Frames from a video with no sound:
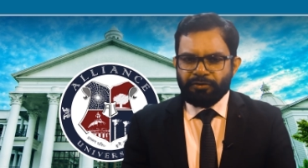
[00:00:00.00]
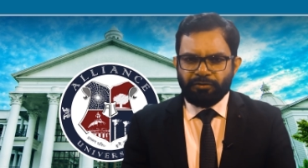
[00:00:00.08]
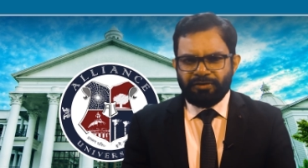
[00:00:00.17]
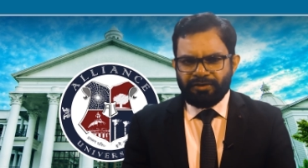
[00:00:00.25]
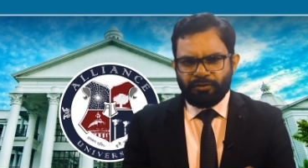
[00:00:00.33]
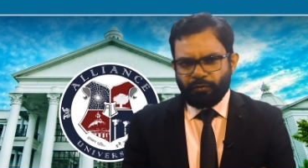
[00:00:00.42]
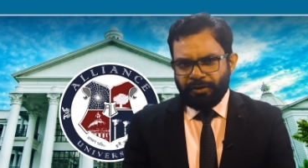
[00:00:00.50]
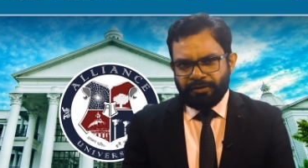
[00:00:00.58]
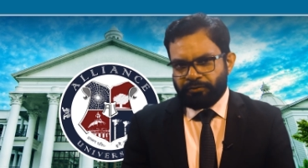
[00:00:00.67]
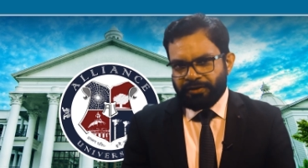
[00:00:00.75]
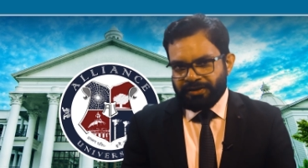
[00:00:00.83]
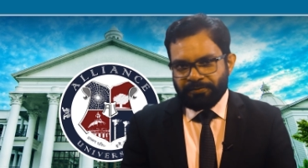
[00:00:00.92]
so this is quite
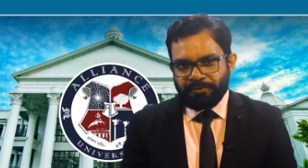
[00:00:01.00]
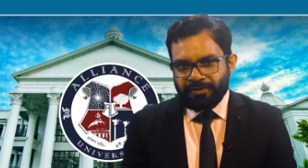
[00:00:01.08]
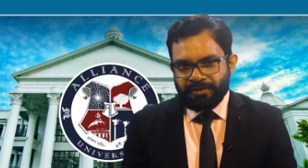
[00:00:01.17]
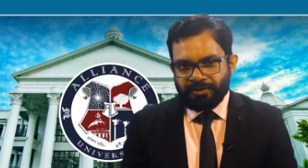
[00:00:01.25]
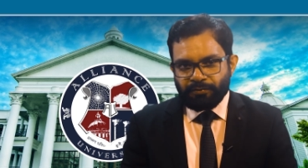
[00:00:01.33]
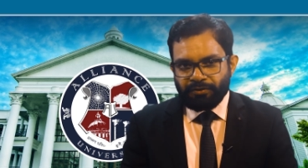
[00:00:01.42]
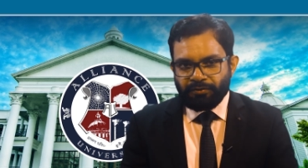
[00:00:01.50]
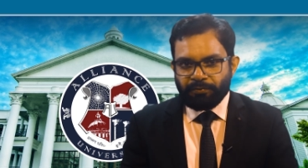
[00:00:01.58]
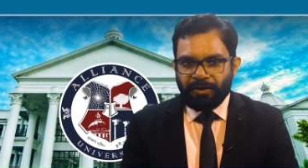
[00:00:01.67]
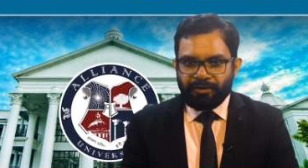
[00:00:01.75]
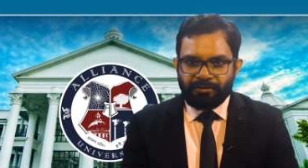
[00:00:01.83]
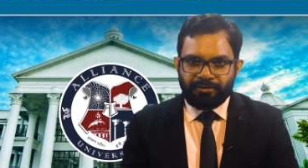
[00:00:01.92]
good experience with our
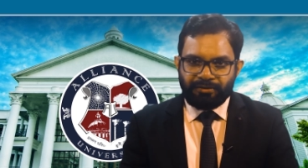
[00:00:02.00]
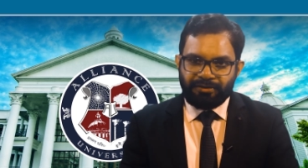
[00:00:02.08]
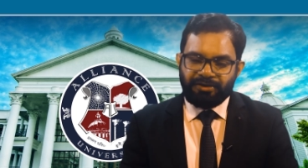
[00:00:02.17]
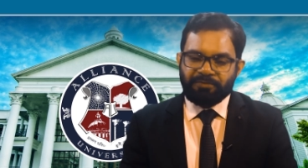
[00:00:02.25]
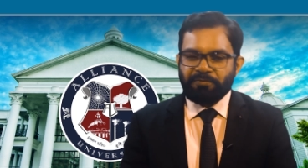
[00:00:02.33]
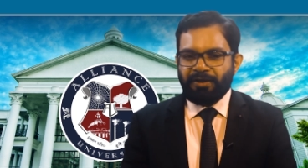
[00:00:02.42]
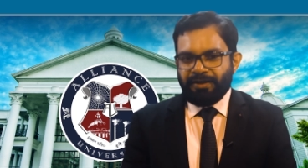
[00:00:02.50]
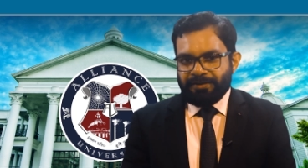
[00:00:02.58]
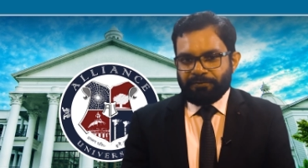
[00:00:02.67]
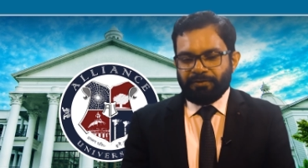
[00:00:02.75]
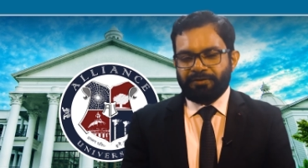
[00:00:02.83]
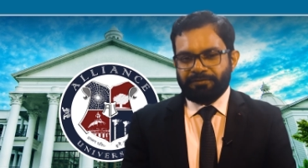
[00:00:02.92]
partner in nepal
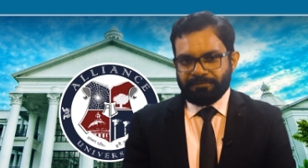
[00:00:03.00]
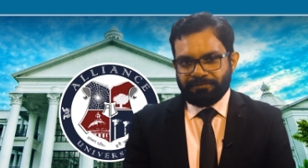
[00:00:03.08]
as well